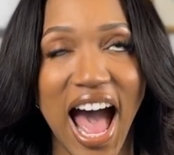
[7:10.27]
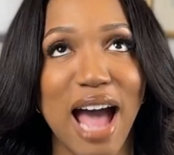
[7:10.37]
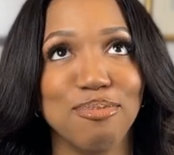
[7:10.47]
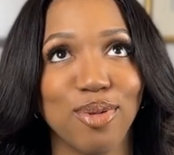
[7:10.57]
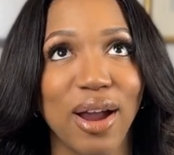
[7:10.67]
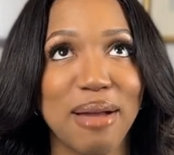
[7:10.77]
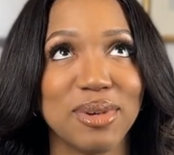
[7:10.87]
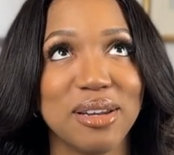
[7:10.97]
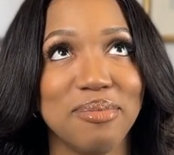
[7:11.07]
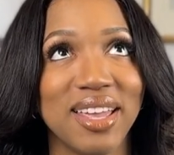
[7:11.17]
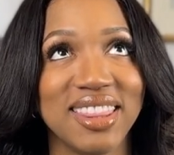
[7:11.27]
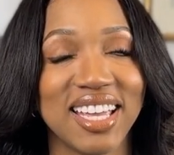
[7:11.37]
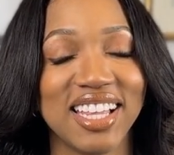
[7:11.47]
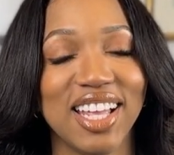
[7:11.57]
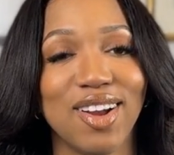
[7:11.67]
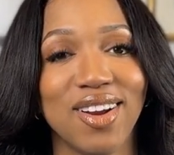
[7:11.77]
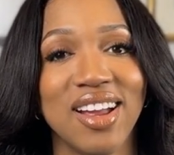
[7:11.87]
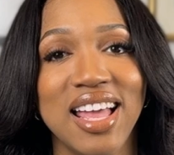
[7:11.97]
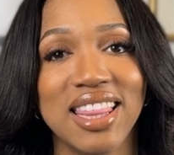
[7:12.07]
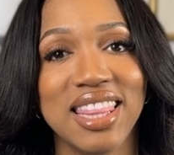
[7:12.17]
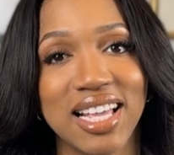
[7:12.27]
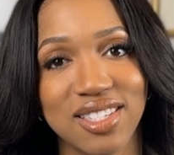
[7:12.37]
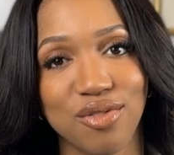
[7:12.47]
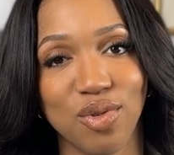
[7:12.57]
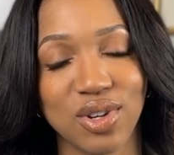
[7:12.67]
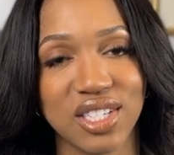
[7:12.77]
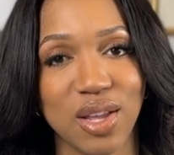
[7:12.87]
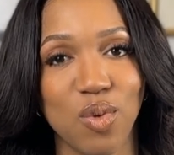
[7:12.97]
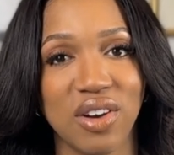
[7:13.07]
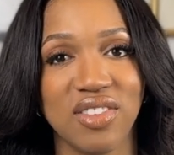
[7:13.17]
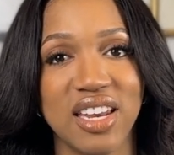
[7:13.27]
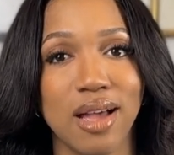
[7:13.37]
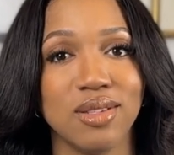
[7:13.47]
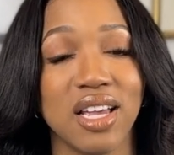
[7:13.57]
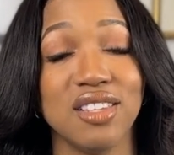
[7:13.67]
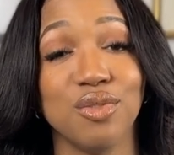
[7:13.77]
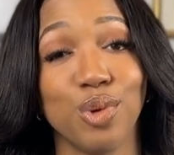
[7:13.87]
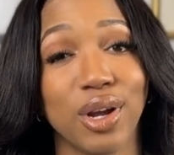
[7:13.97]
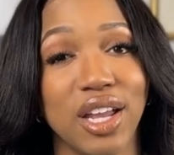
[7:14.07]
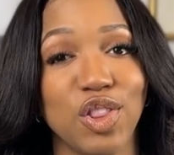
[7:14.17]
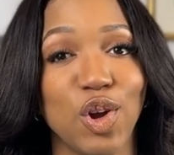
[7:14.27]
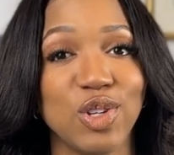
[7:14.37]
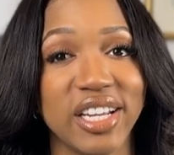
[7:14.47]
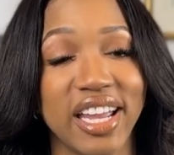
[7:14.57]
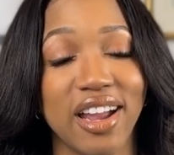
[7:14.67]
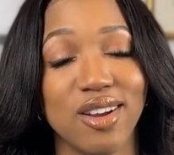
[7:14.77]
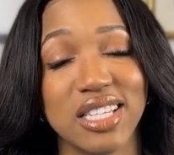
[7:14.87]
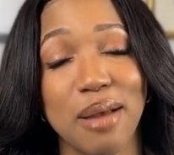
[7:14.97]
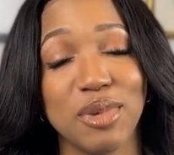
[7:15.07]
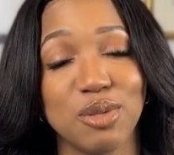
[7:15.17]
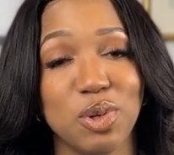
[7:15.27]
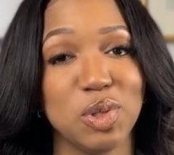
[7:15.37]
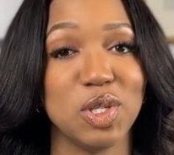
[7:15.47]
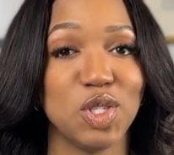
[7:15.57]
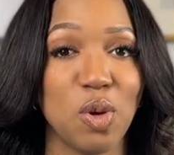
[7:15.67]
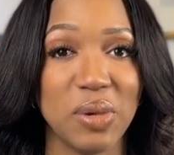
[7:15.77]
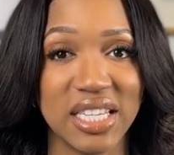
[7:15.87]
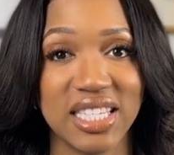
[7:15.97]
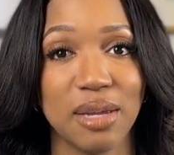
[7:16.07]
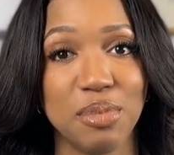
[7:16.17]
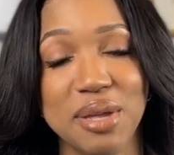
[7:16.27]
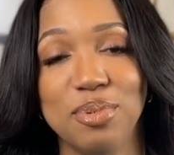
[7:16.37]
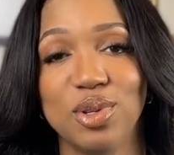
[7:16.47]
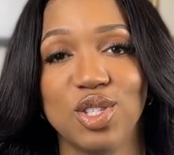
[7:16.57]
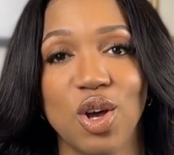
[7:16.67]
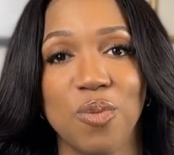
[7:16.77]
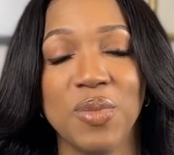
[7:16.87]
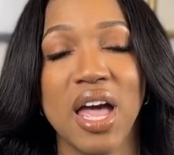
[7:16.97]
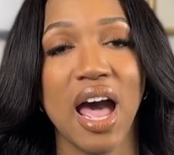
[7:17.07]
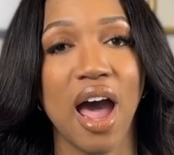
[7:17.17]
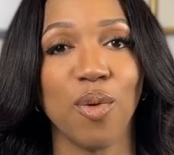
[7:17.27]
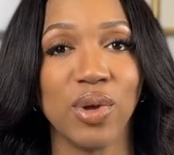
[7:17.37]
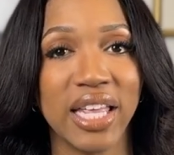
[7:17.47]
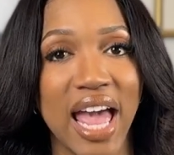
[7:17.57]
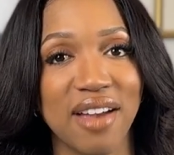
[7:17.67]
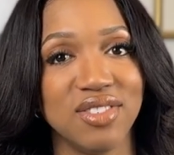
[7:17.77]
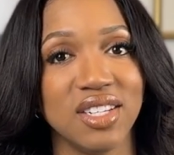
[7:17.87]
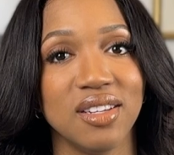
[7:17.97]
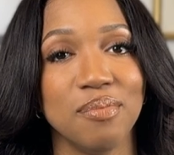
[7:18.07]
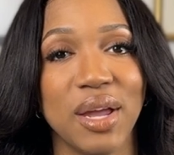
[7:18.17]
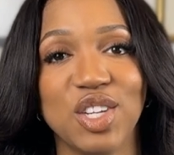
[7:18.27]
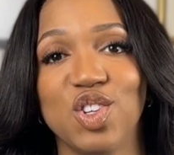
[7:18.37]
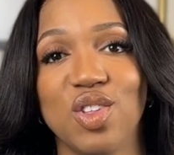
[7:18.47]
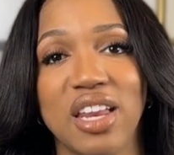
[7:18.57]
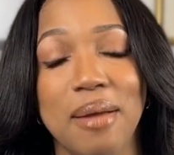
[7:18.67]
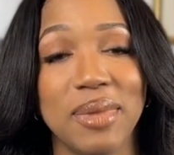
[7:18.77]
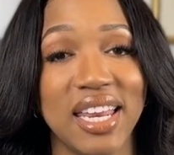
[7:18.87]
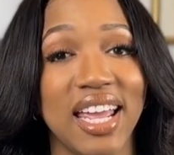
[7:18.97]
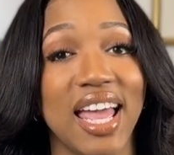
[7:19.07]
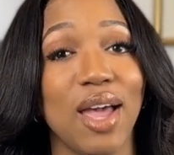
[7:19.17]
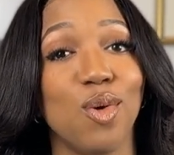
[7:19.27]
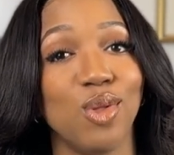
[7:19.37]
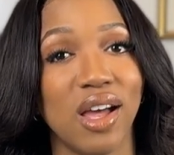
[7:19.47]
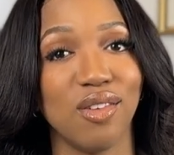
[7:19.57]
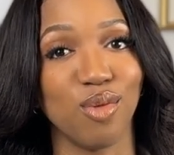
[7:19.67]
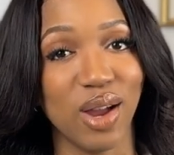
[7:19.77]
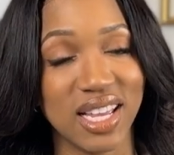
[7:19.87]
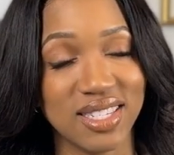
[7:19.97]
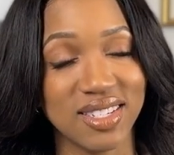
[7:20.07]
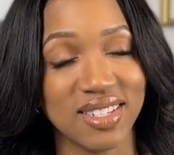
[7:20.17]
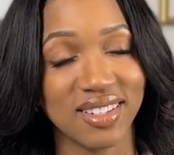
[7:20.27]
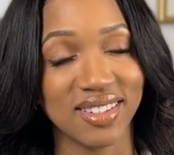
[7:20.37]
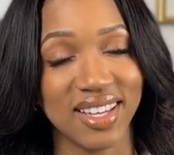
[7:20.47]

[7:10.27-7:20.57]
I pray I'm going to be in the clear. That's unfortunately one of the downsides of working in the urgent care is I'm exposed to so many sick people. So I really have to make sure that I'm getting a whole lot of rest